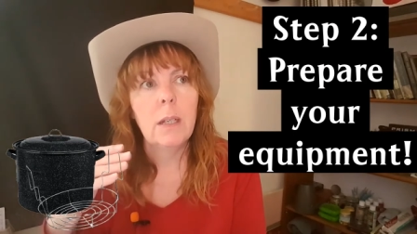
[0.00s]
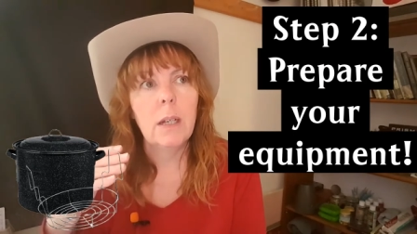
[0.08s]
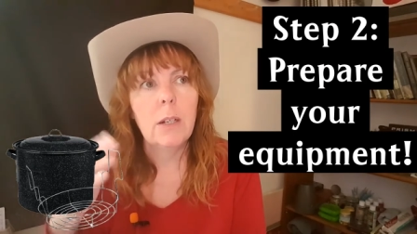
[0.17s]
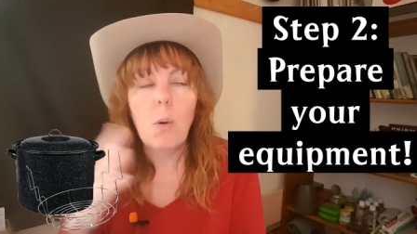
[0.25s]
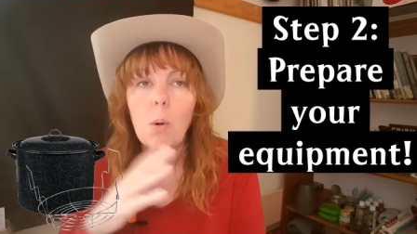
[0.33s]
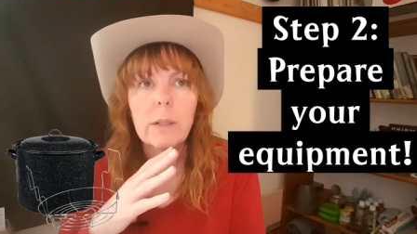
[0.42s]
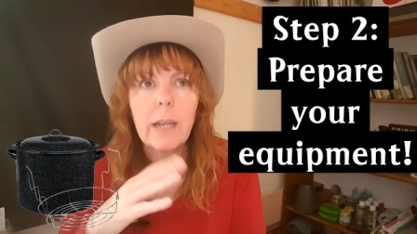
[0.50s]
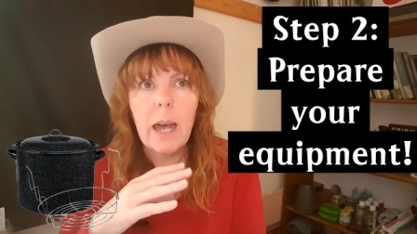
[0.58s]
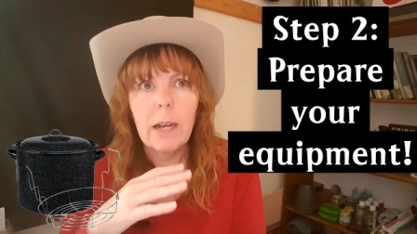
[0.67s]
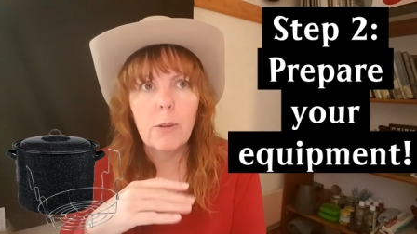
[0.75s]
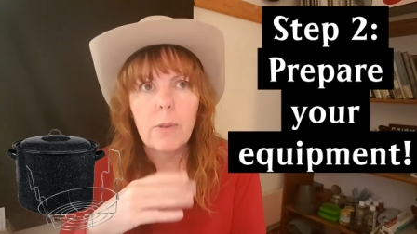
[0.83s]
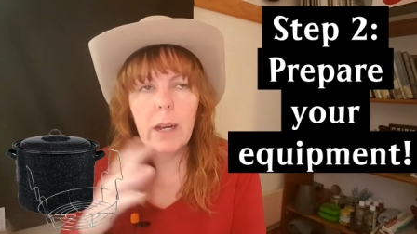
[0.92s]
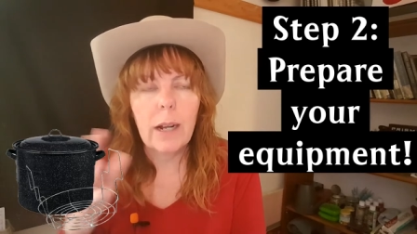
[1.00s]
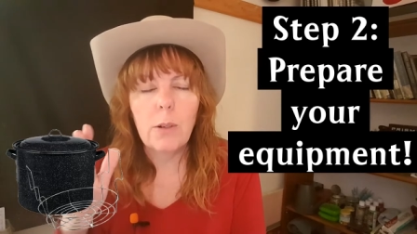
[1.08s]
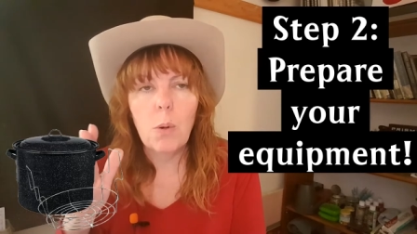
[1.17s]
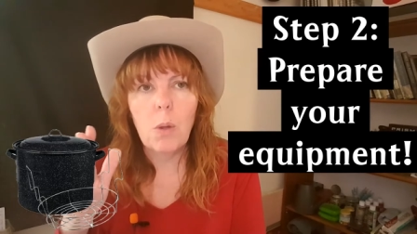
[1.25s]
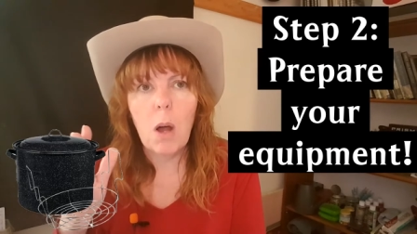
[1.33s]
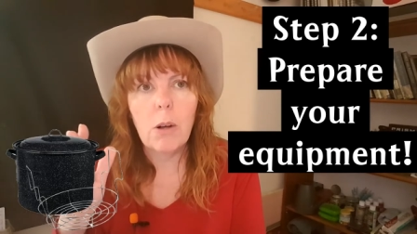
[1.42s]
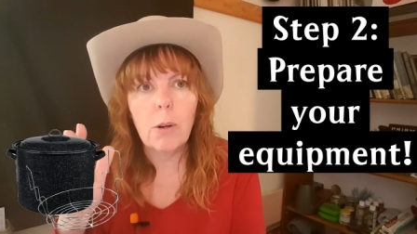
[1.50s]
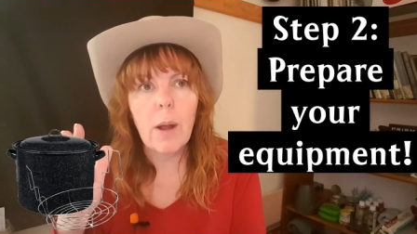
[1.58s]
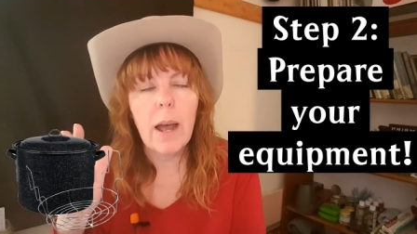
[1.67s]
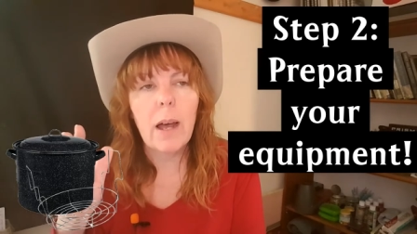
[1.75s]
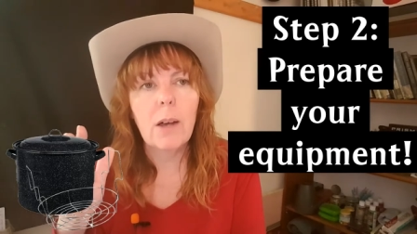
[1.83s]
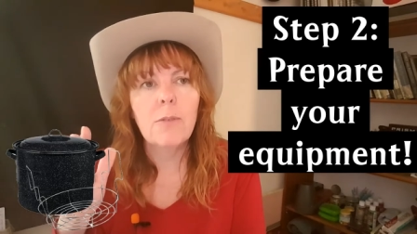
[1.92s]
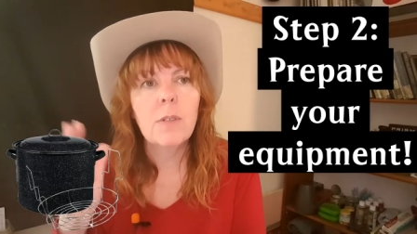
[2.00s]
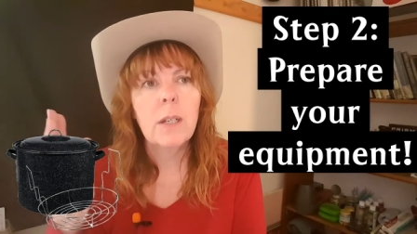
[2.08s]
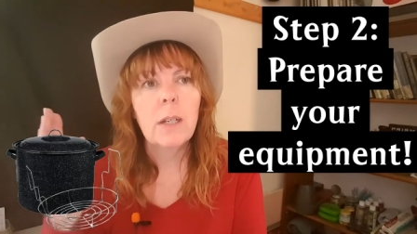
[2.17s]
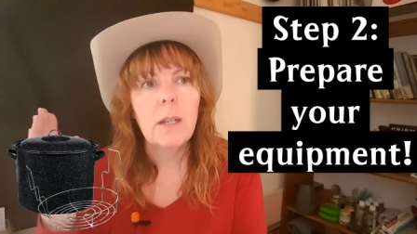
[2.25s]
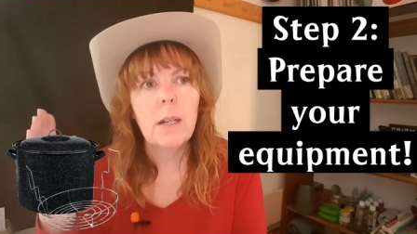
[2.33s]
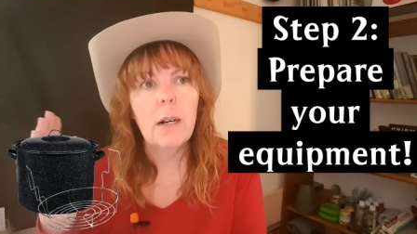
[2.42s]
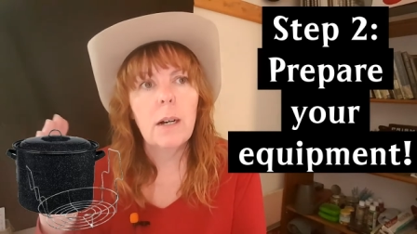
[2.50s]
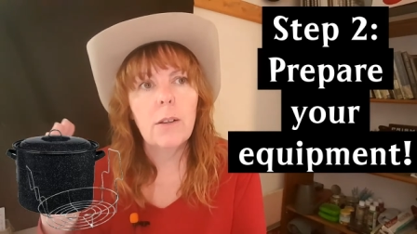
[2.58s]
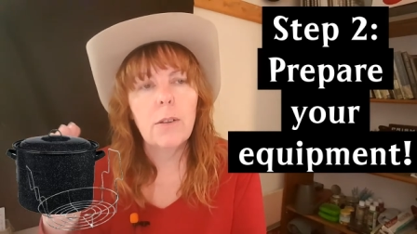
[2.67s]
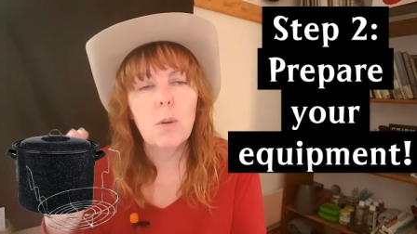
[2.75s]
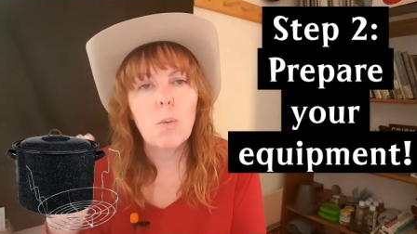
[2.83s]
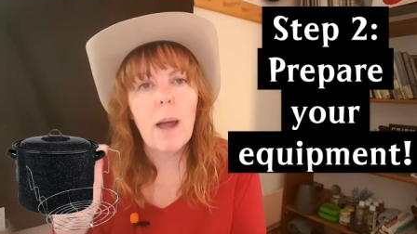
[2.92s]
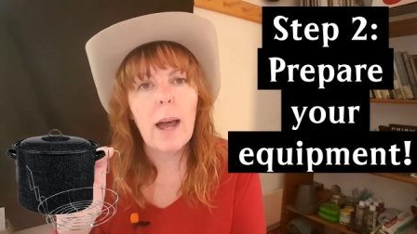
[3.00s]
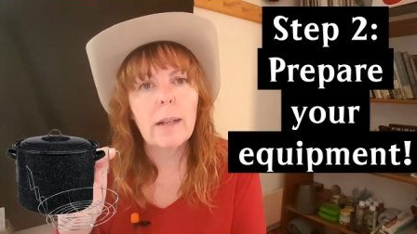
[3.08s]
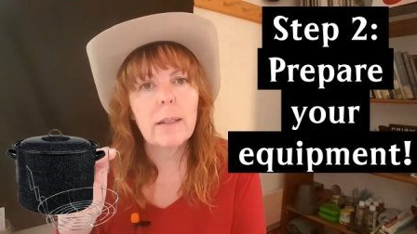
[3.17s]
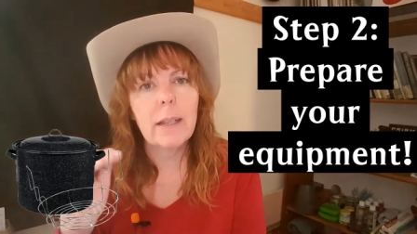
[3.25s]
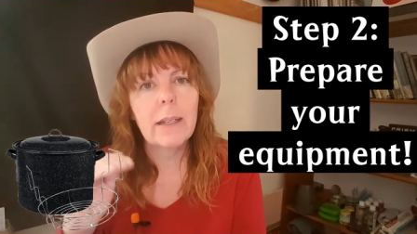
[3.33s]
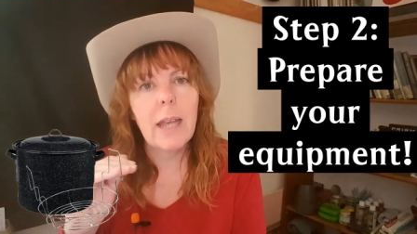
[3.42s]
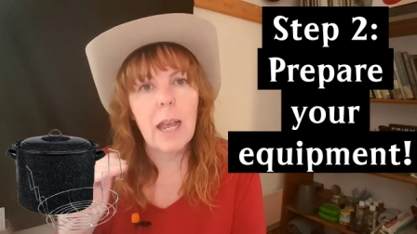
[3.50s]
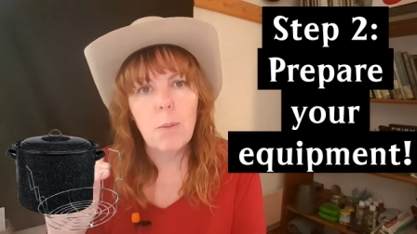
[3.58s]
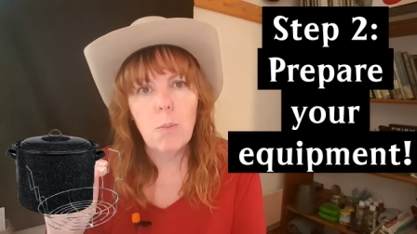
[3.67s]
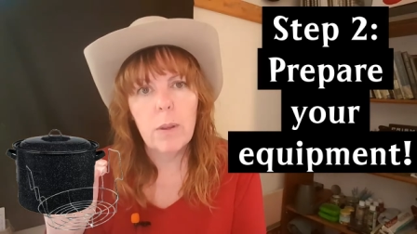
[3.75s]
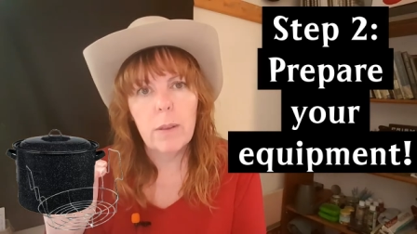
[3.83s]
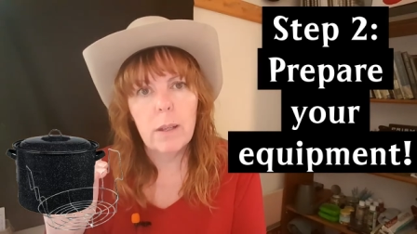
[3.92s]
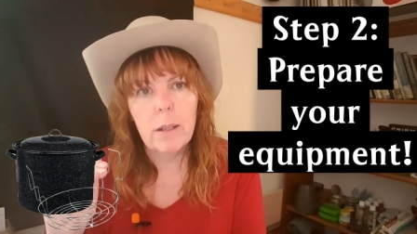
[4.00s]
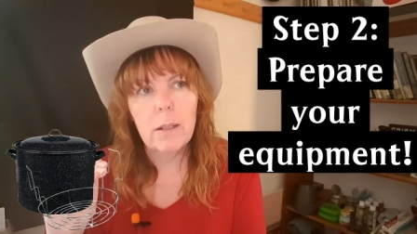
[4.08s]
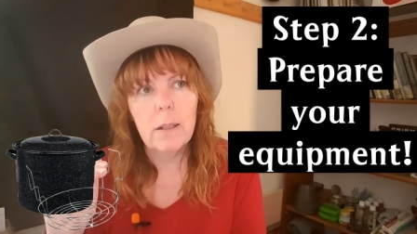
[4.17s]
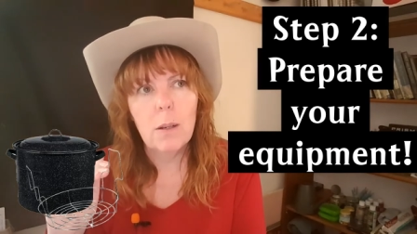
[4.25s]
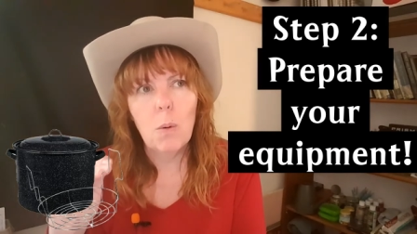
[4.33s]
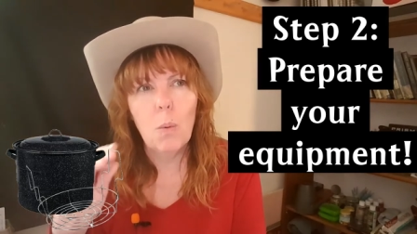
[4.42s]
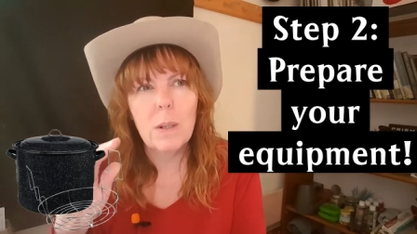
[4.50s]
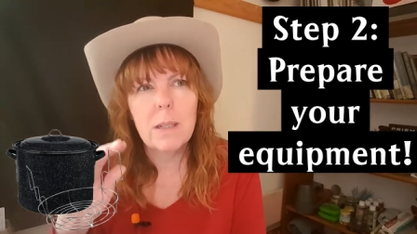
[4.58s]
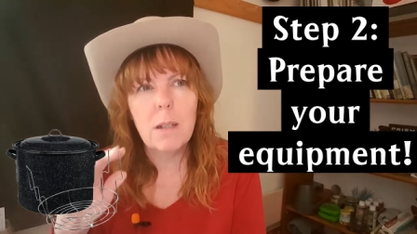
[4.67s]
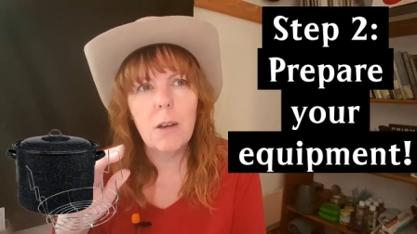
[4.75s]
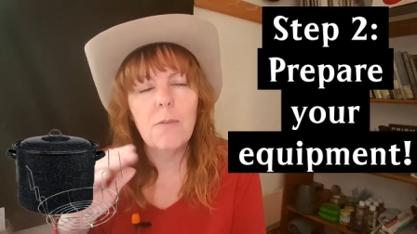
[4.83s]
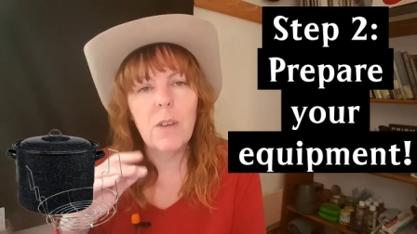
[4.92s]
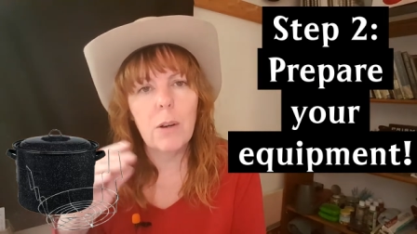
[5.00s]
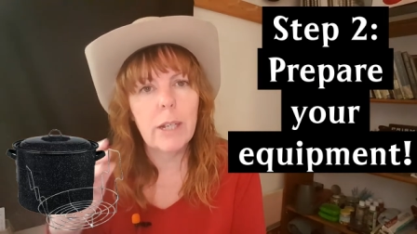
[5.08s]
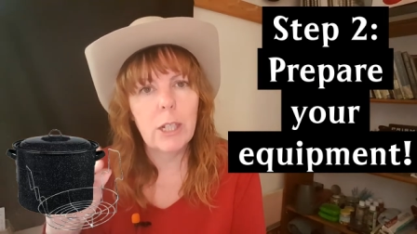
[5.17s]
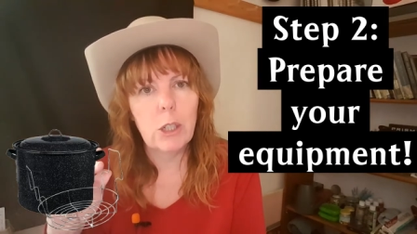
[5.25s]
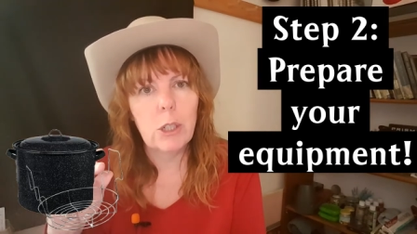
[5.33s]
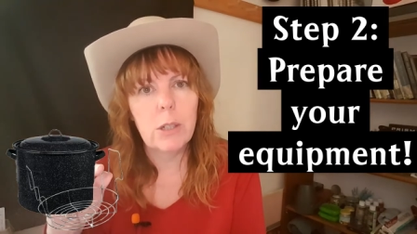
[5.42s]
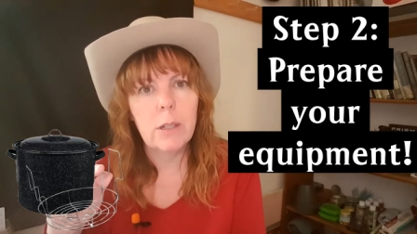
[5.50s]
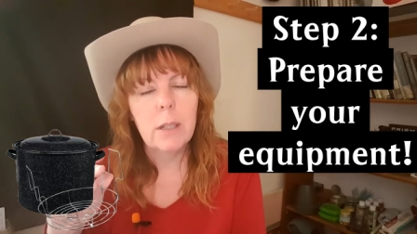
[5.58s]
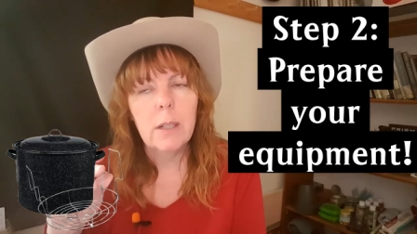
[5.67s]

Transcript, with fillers: an old canner that I no longer have, uh, the rack that came with it was not very good.